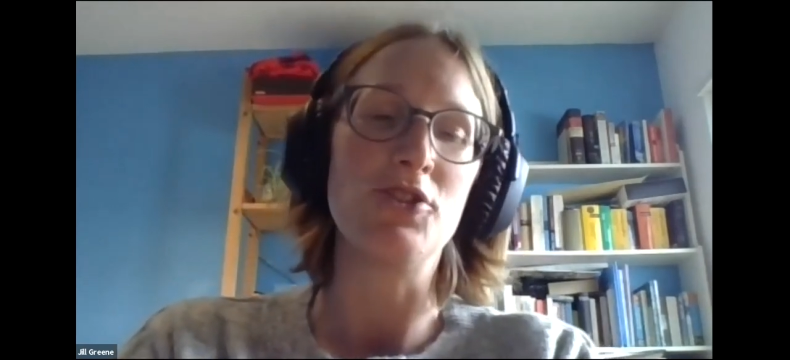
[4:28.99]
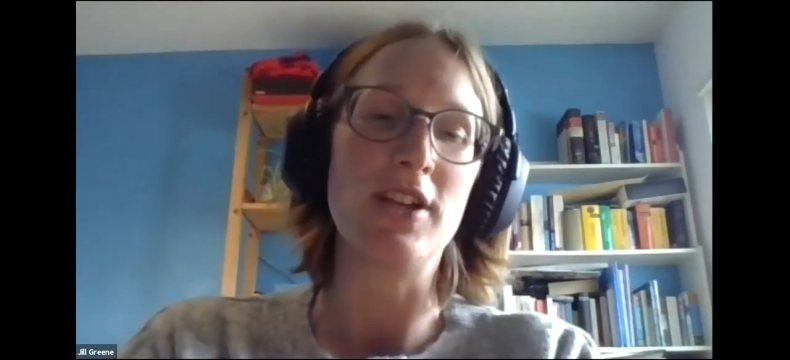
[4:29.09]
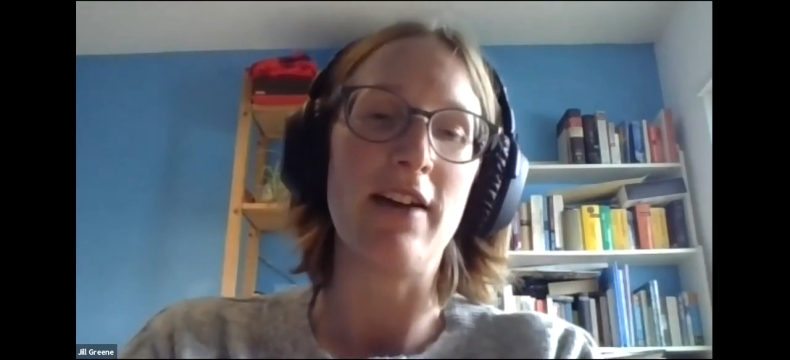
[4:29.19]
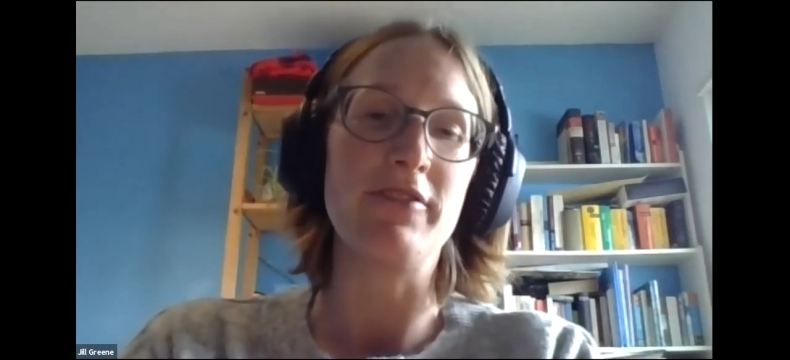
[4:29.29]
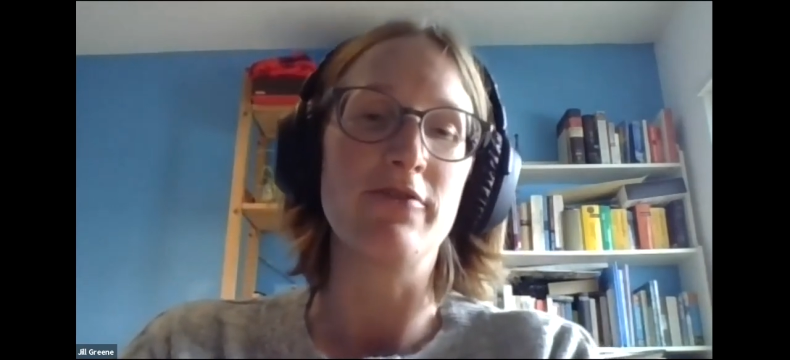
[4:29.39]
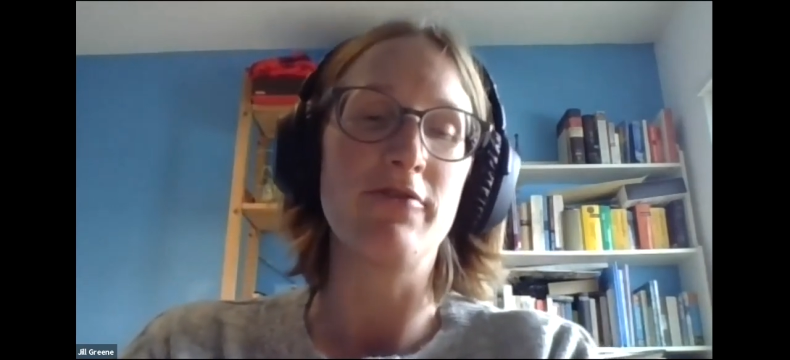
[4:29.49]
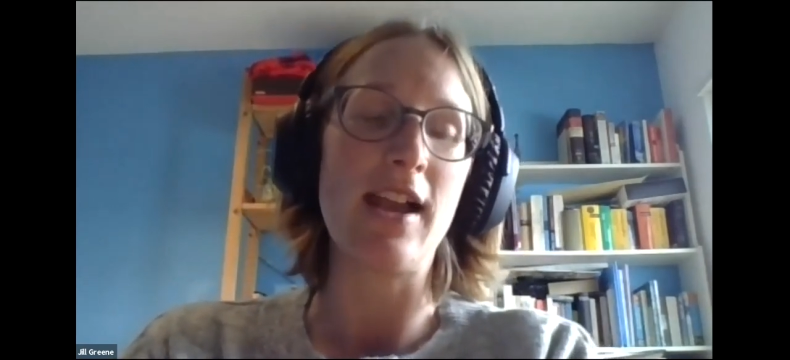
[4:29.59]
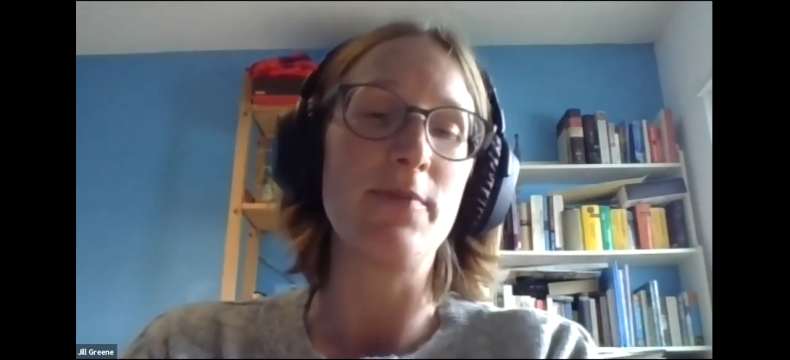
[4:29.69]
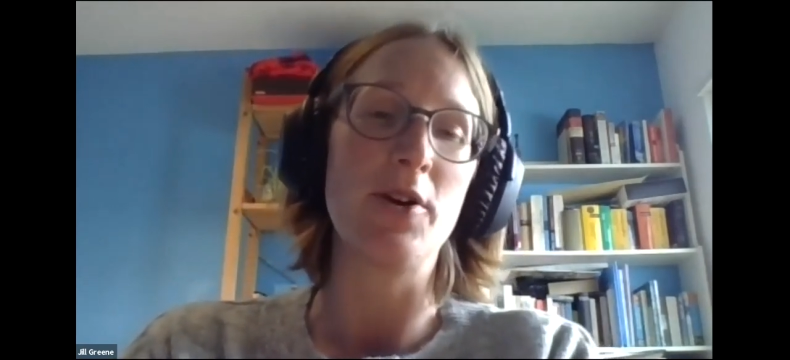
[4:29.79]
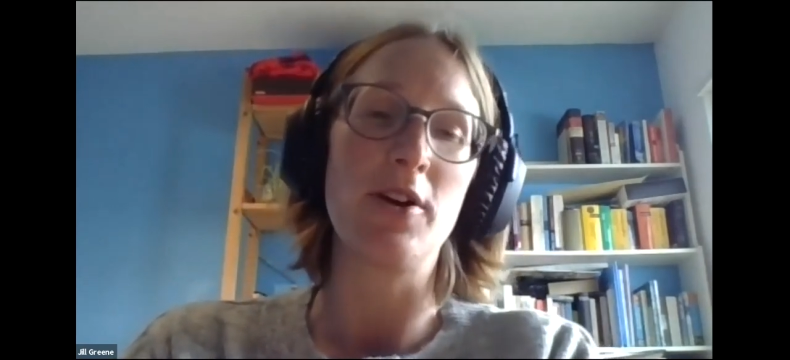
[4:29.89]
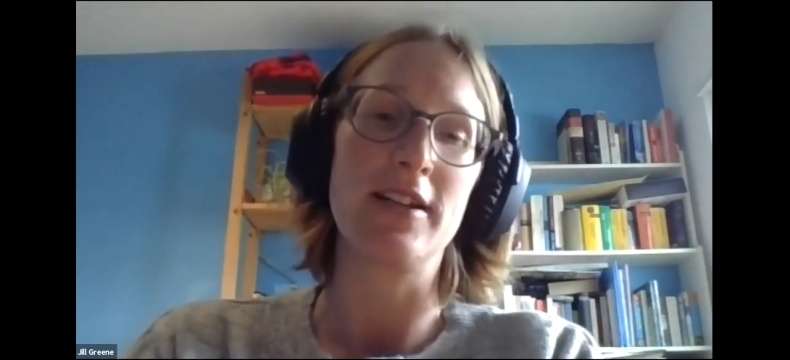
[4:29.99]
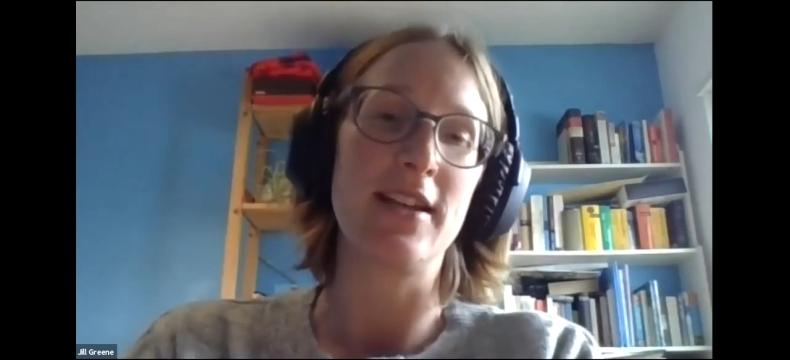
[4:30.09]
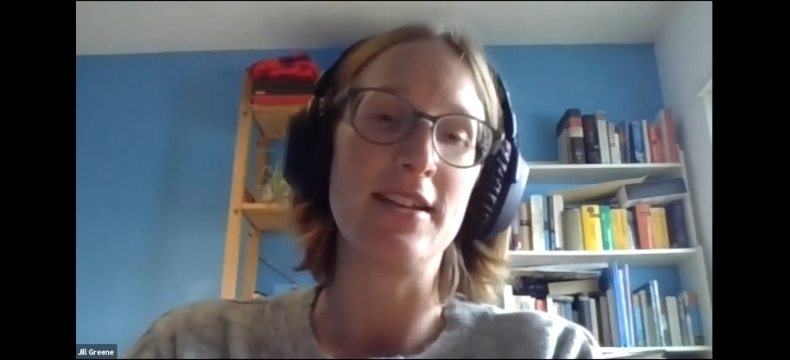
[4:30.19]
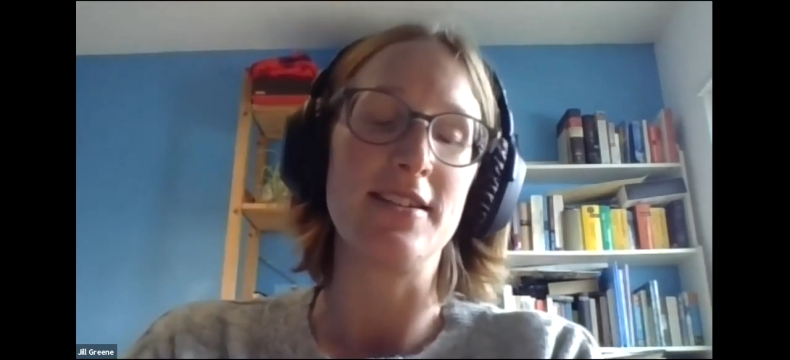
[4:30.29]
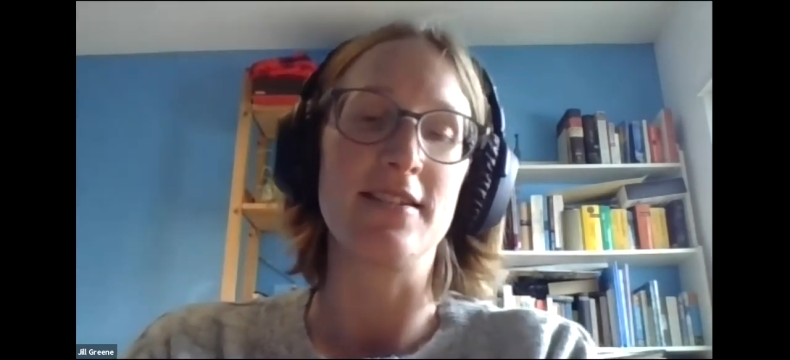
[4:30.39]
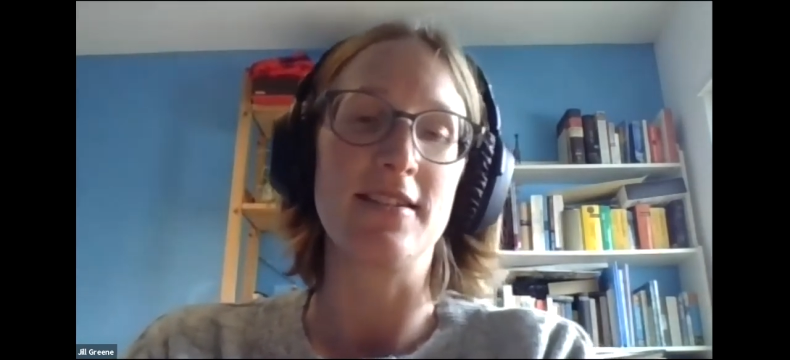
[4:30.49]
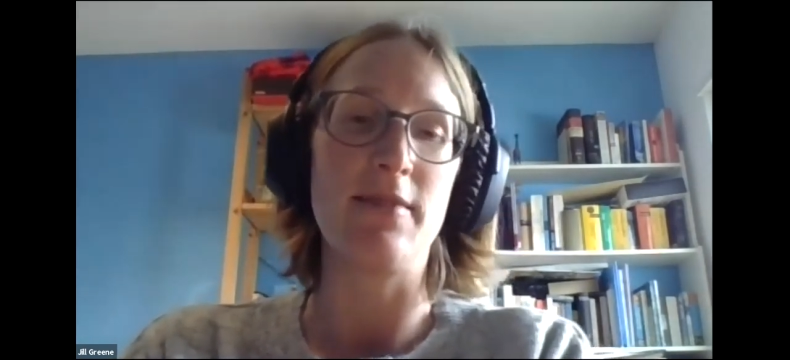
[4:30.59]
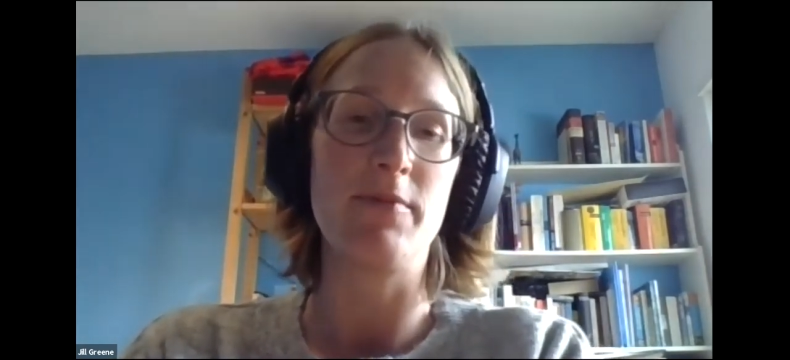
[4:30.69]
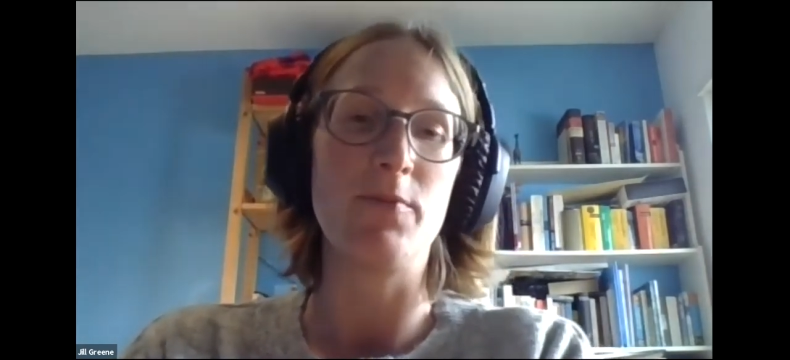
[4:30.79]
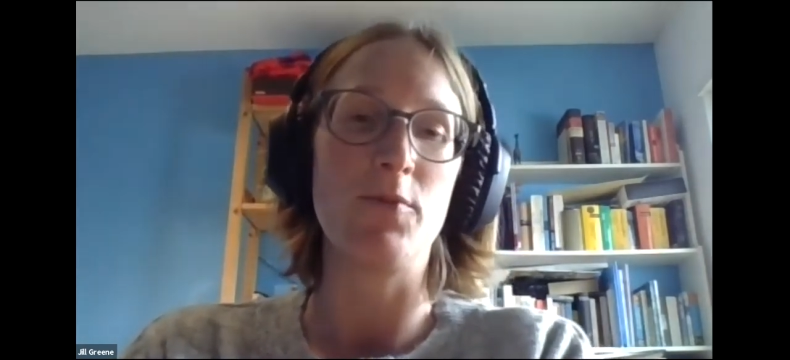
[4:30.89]
We usually have a developer in case things
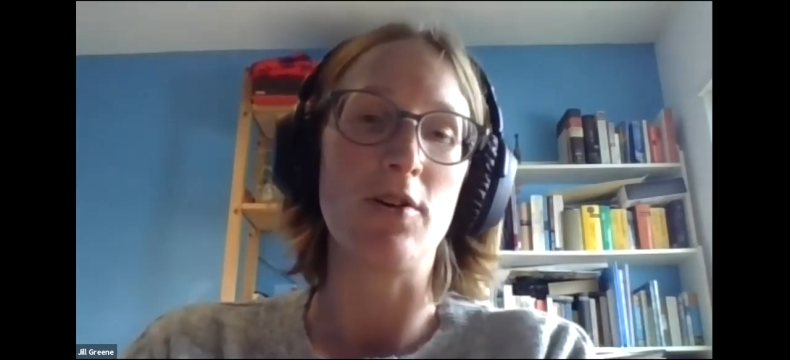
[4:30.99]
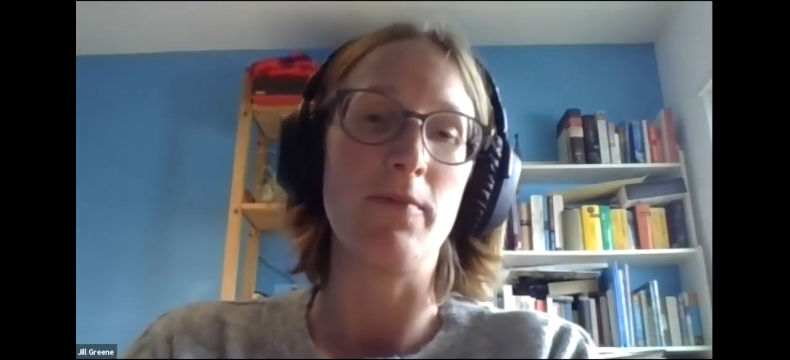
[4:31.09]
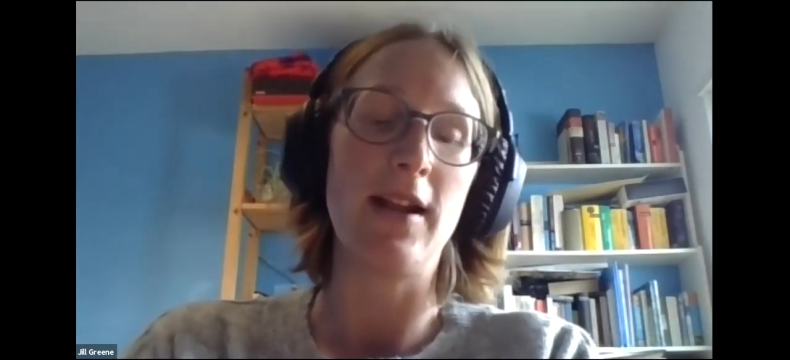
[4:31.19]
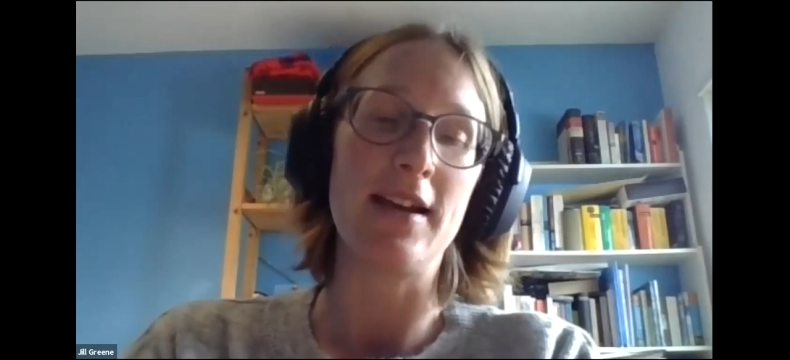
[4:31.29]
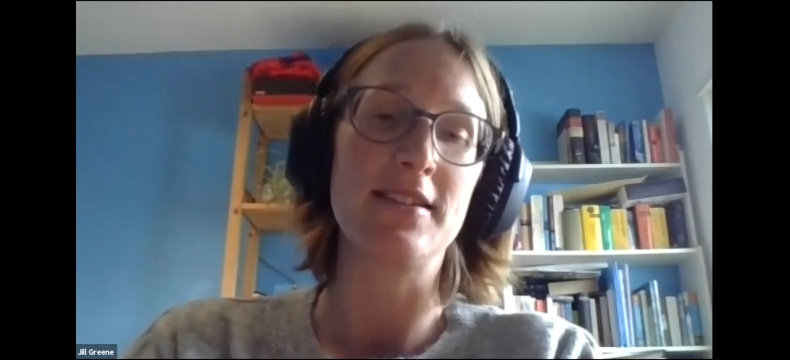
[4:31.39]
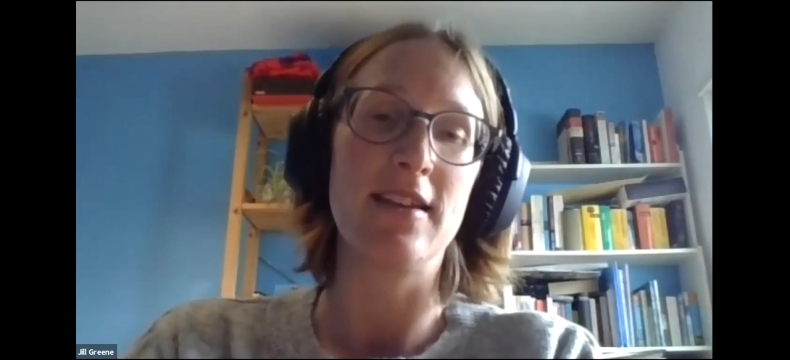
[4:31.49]
get a bit more complex.